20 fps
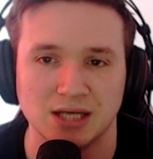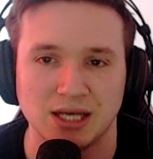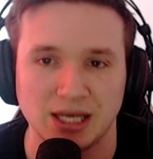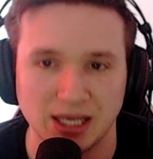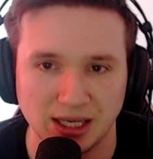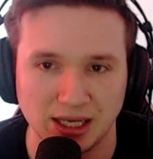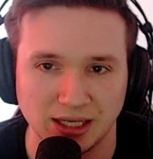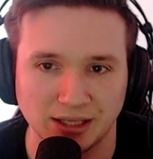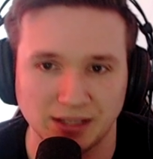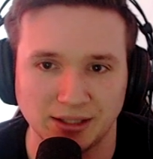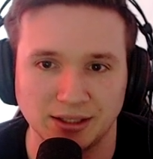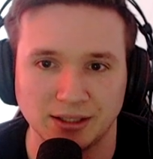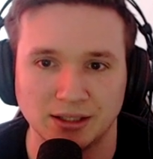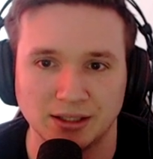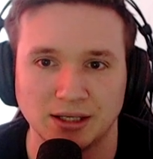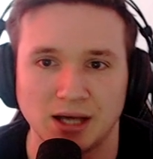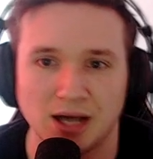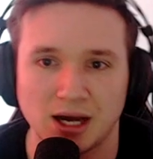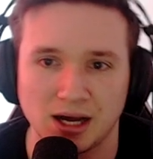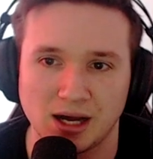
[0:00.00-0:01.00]
in
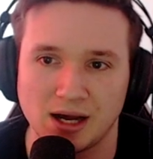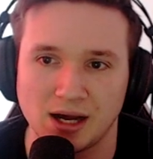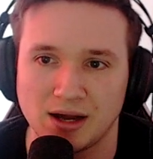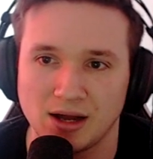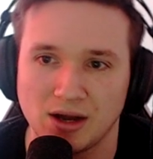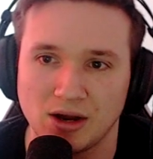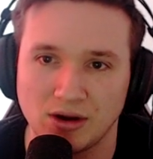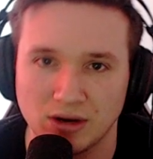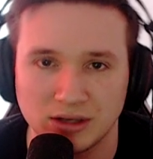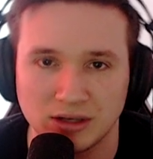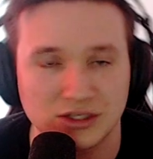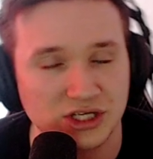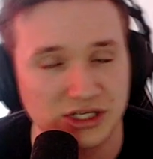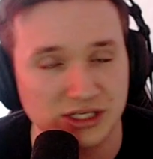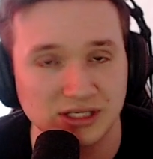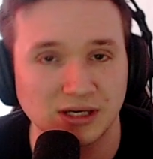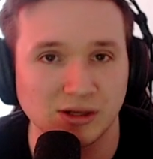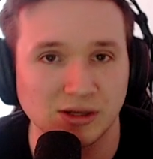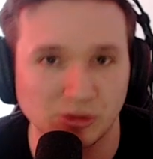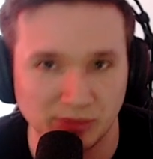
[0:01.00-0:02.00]
just
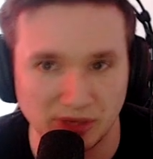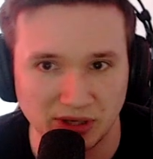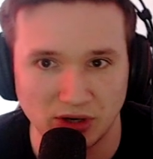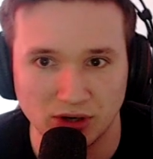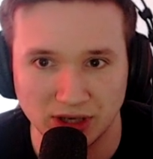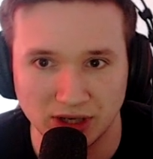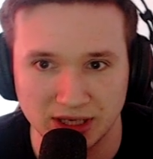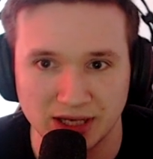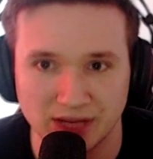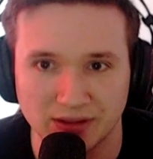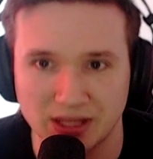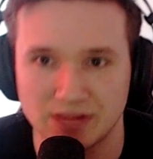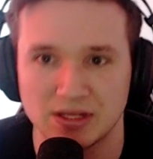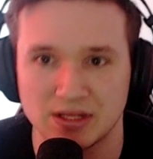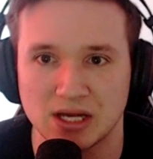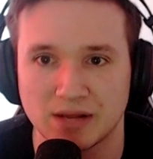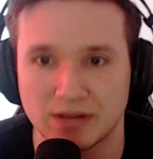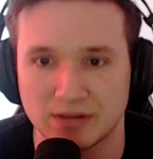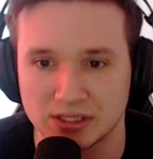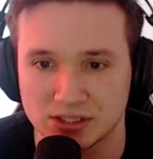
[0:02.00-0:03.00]
a little bit earlier than the
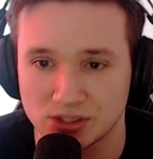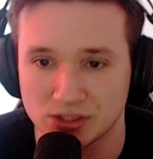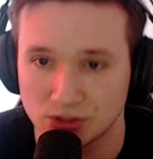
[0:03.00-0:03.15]
others.